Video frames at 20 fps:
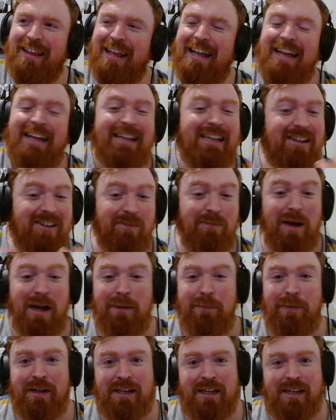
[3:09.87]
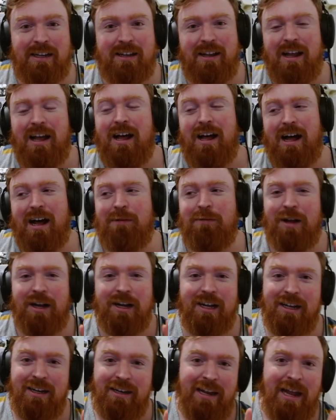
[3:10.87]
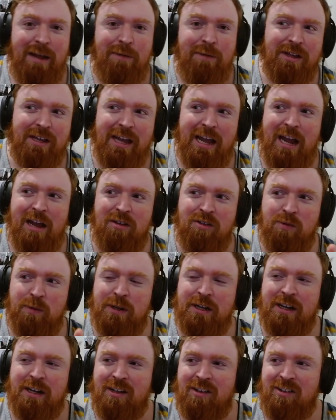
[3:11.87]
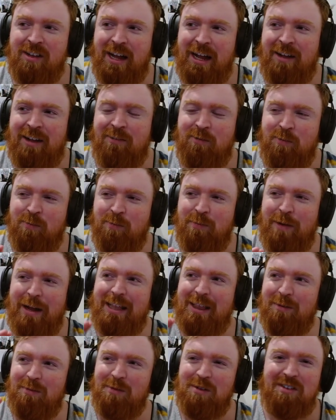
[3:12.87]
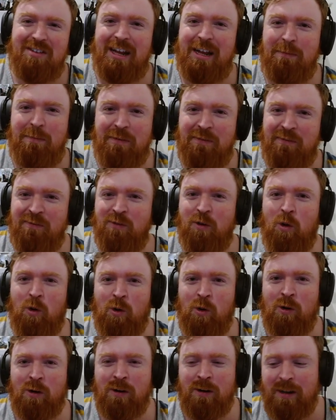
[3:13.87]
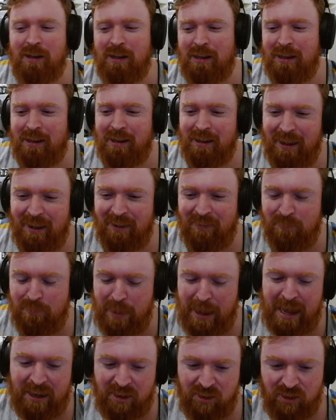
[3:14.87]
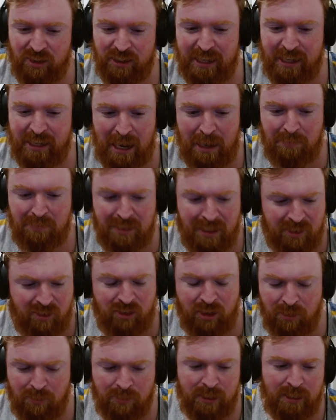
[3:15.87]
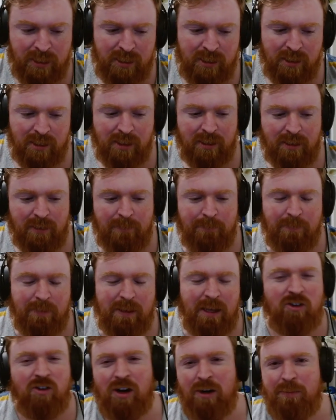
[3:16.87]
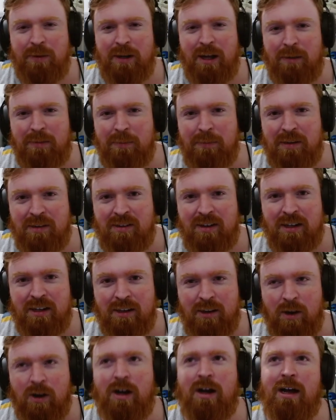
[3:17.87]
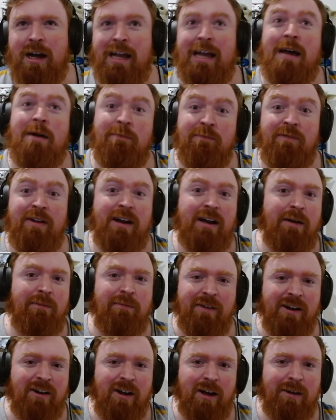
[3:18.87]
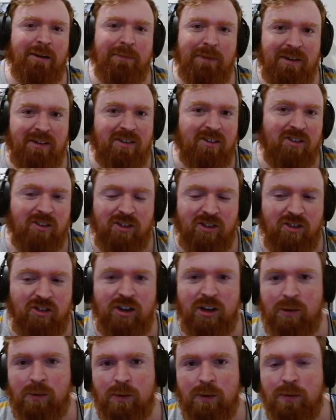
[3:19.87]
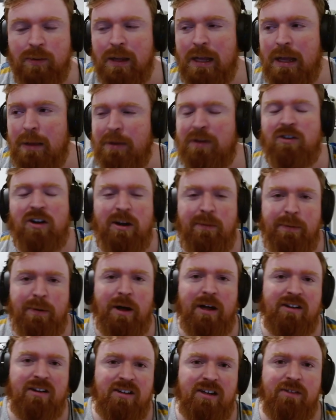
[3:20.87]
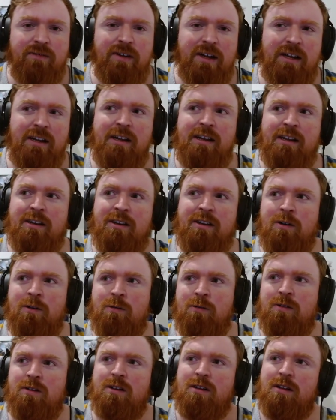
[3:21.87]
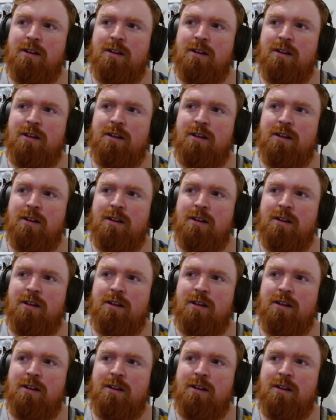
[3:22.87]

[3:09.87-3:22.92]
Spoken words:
least in my opinion. I'm not going to name the games because I've made the mistake before of bashing games. I try to be optimistic, or I'm very optimistic just in general. But I try to be positive. I don't.